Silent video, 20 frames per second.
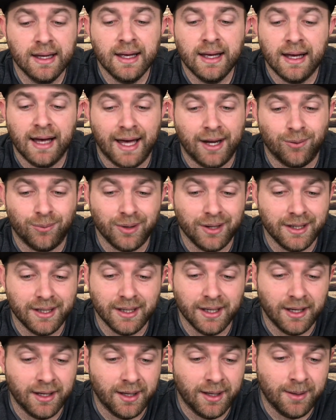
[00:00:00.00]
I don't really
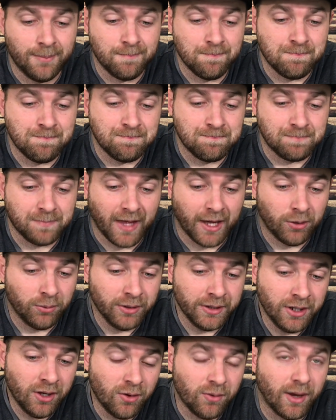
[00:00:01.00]

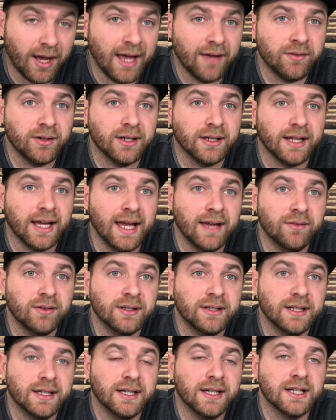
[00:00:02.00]
know. I
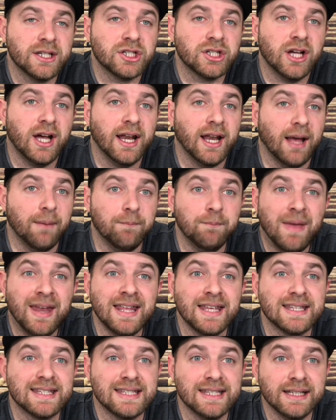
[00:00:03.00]
haven't shot
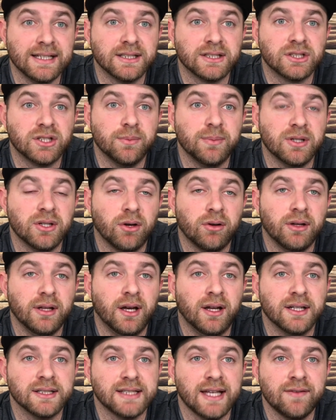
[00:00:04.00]
many SIGs, to be totally
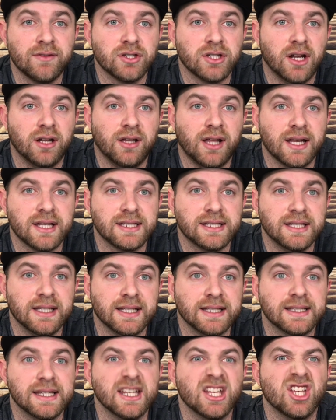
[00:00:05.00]
honest. I haven't shot a lot of
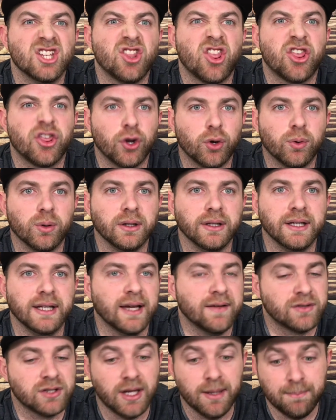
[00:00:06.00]
SIGs thoroughly.
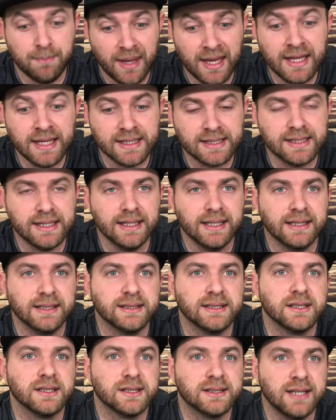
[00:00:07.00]
I've shot many
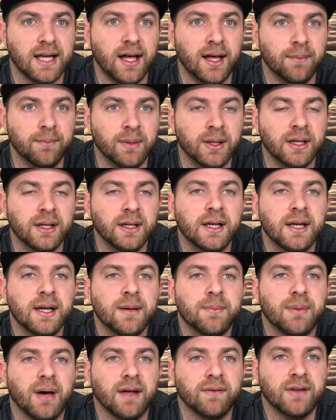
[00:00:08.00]
SIGs, some,
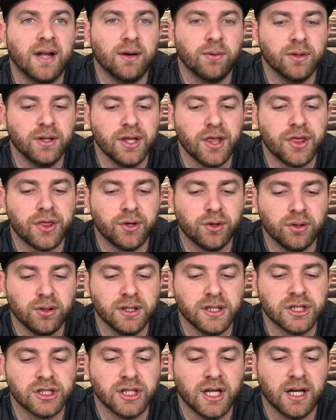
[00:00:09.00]
but I've not really
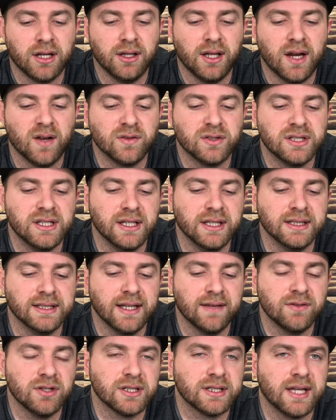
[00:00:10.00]
thoroughly shot a lot of SIGs.
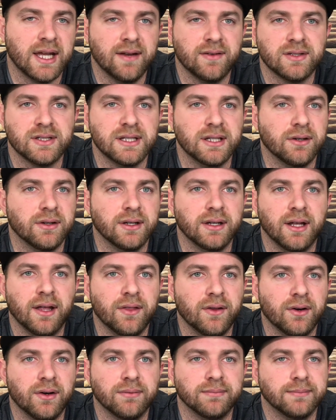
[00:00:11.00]
I've just kind of steered into
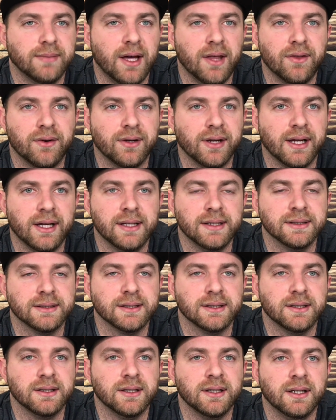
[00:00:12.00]
other guns
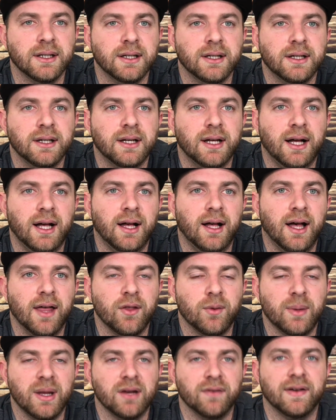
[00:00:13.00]
and
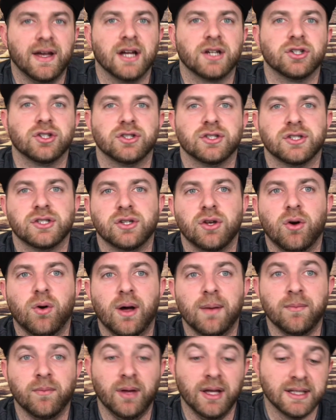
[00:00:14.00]
other manufacturers, and so
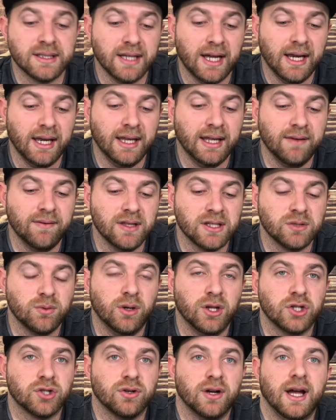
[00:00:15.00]
I'm excited to give this
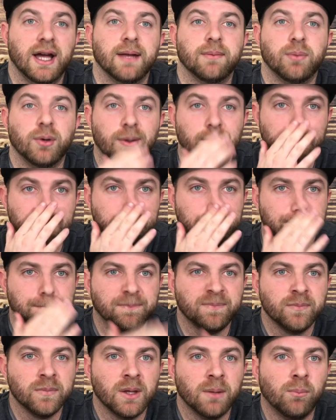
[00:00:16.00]
one a try and put
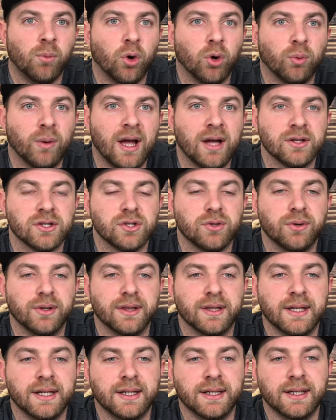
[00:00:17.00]
more rounds through
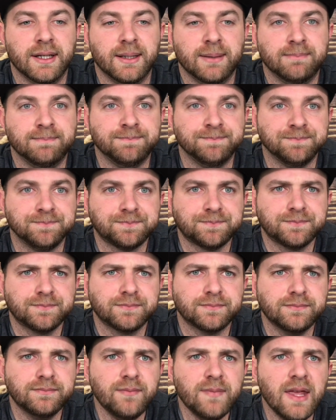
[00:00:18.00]
it than
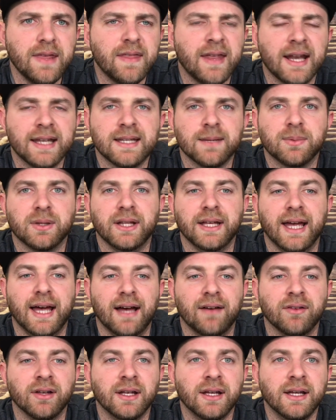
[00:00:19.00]
I typically have.